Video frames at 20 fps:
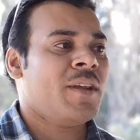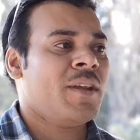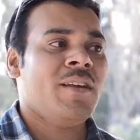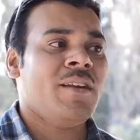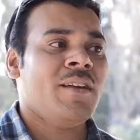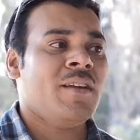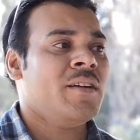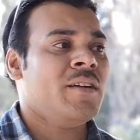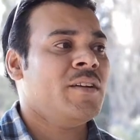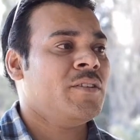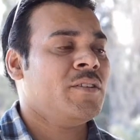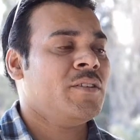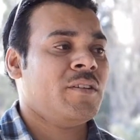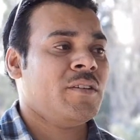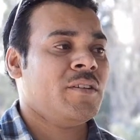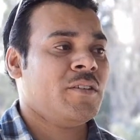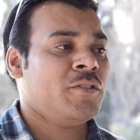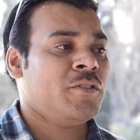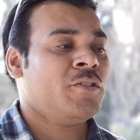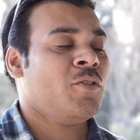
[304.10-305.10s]
I learned
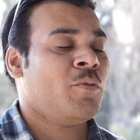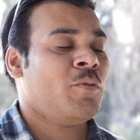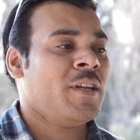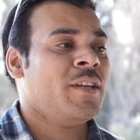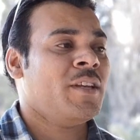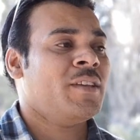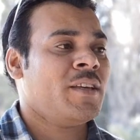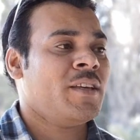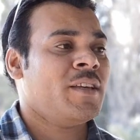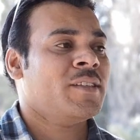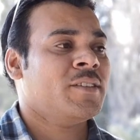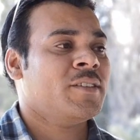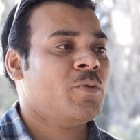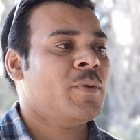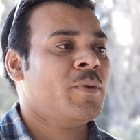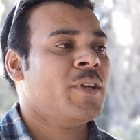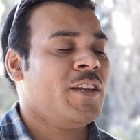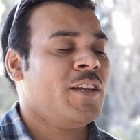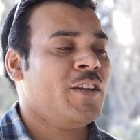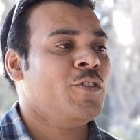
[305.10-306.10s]
so many things, so
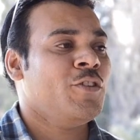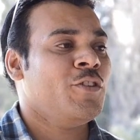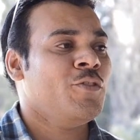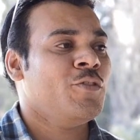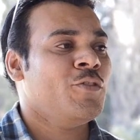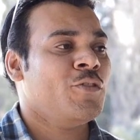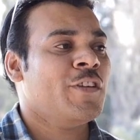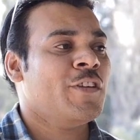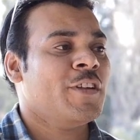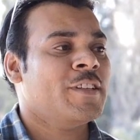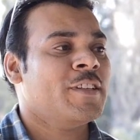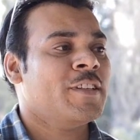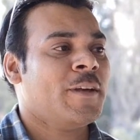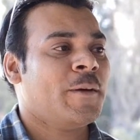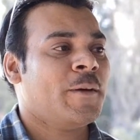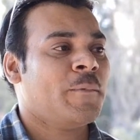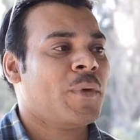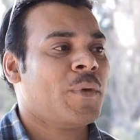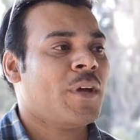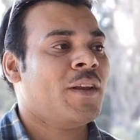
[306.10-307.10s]
many new things.
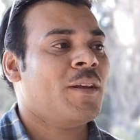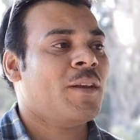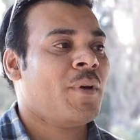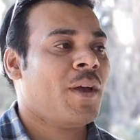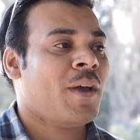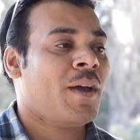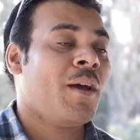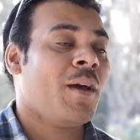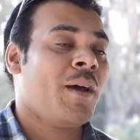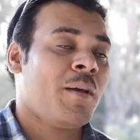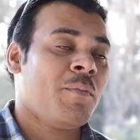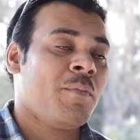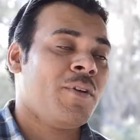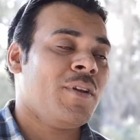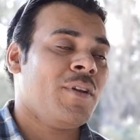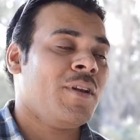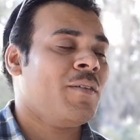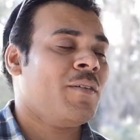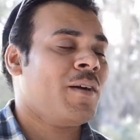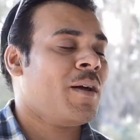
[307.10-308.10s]
Yeah, and I'm
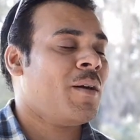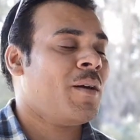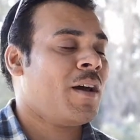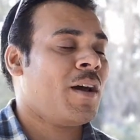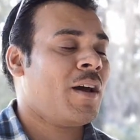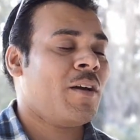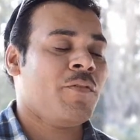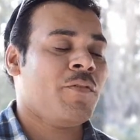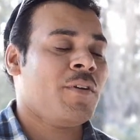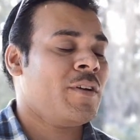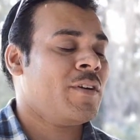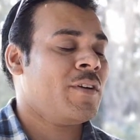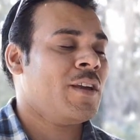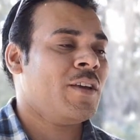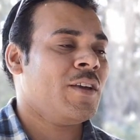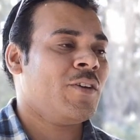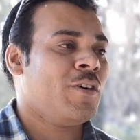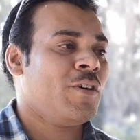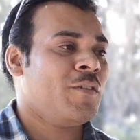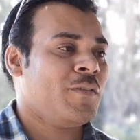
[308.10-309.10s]
really, I feel
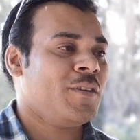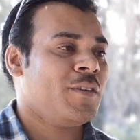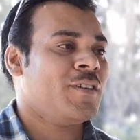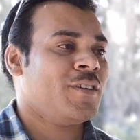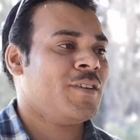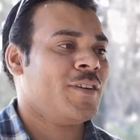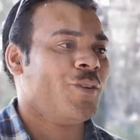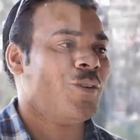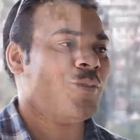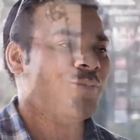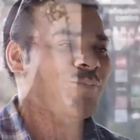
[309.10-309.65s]
really confident now.